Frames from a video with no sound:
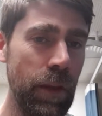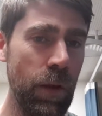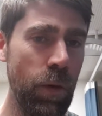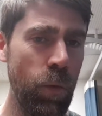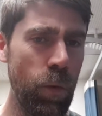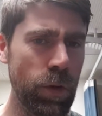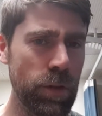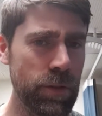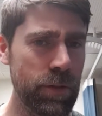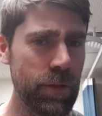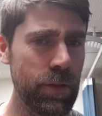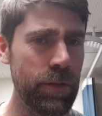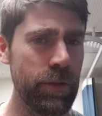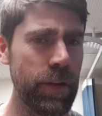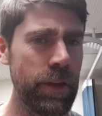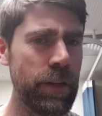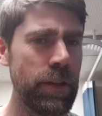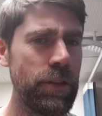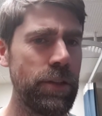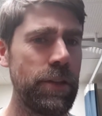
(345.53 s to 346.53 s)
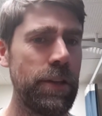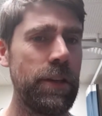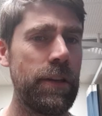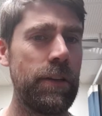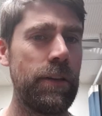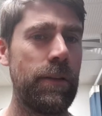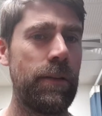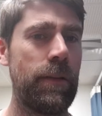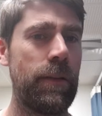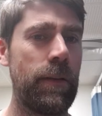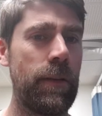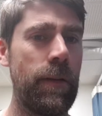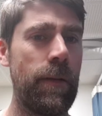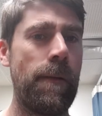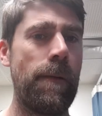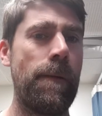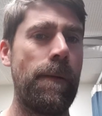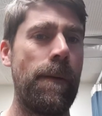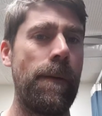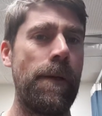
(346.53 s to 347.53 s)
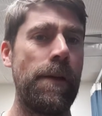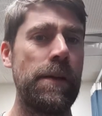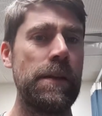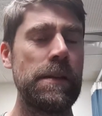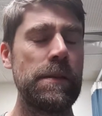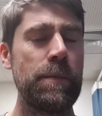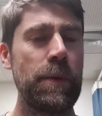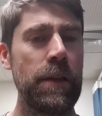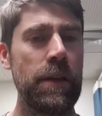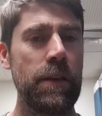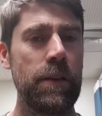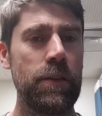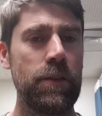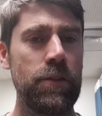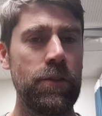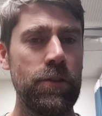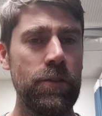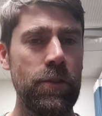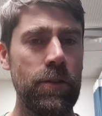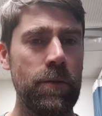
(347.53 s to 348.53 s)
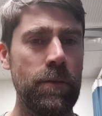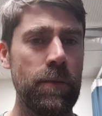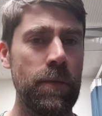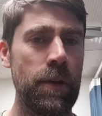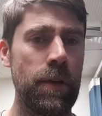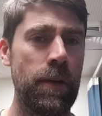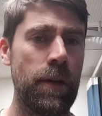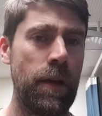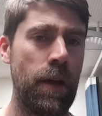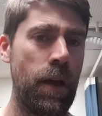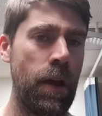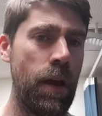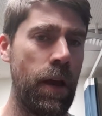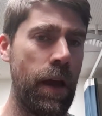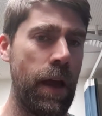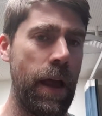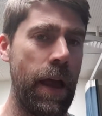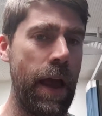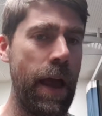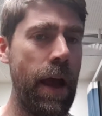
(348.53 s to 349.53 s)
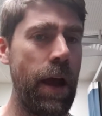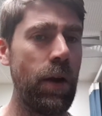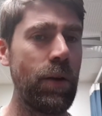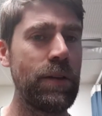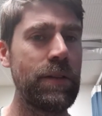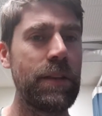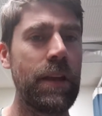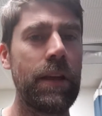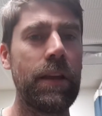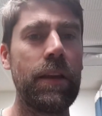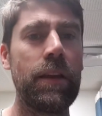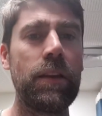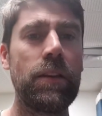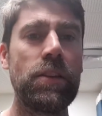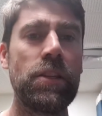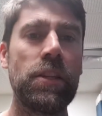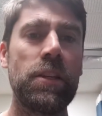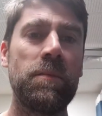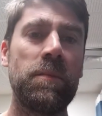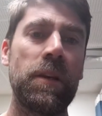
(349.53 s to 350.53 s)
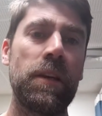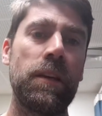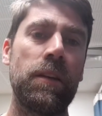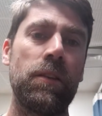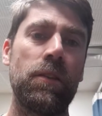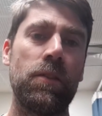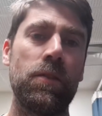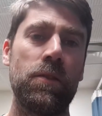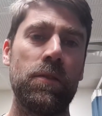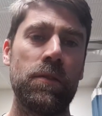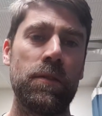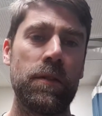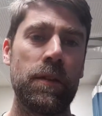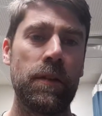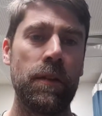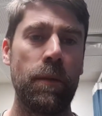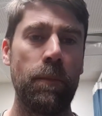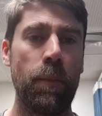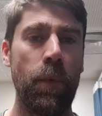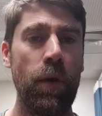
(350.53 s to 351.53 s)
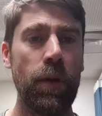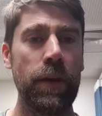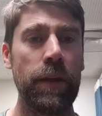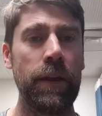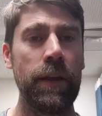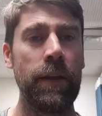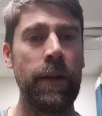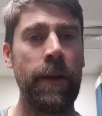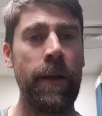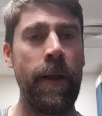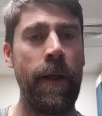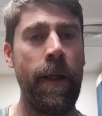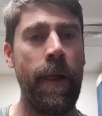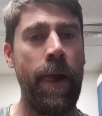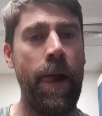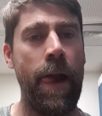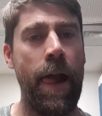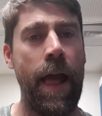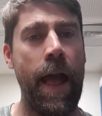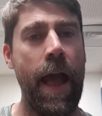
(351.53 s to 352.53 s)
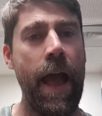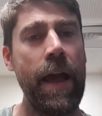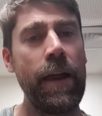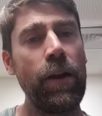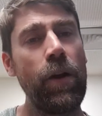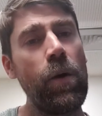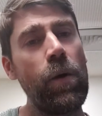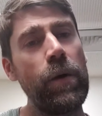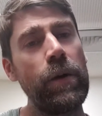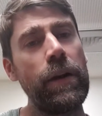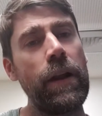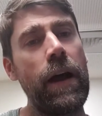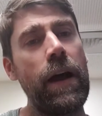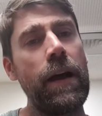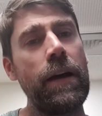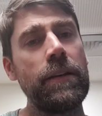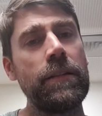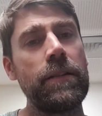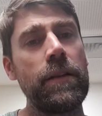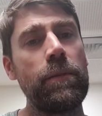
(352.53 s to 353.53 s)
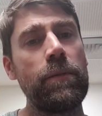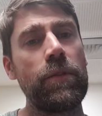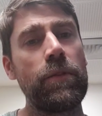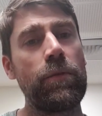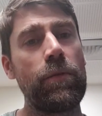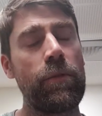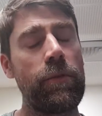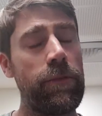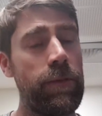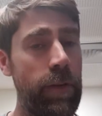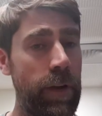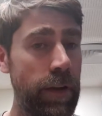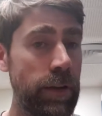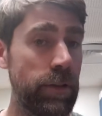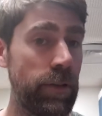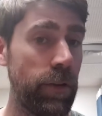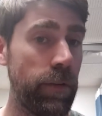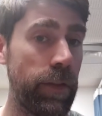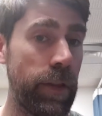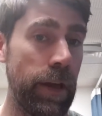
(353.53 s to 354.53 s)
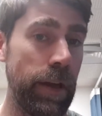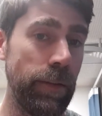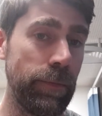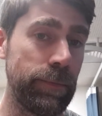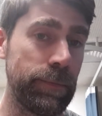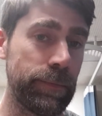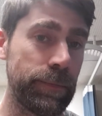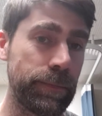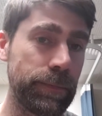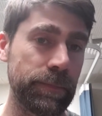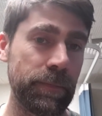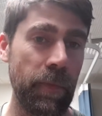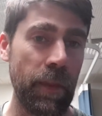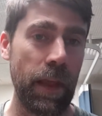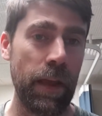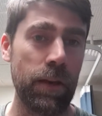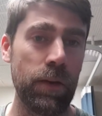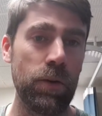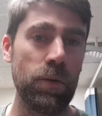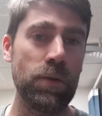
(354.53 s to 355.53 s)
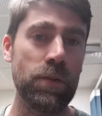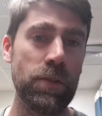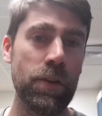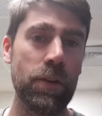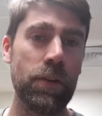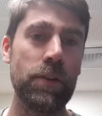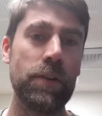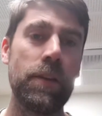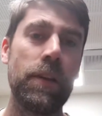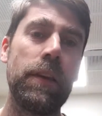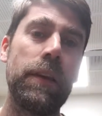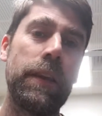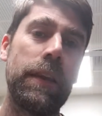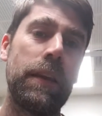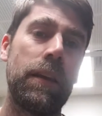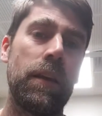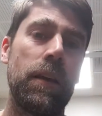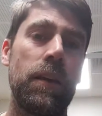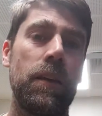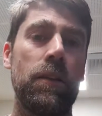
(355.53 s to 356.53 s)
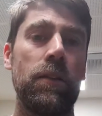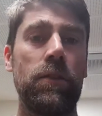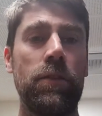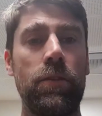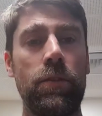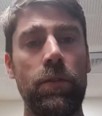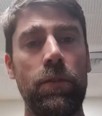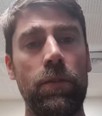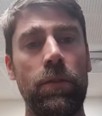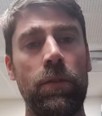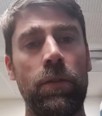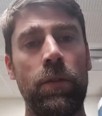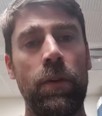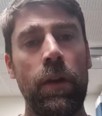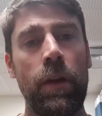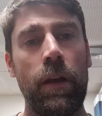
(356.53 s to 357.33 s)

what sort of energy is being consumed? How is that energy being used in the body? And I would ask them to reflect on that, and also to link it to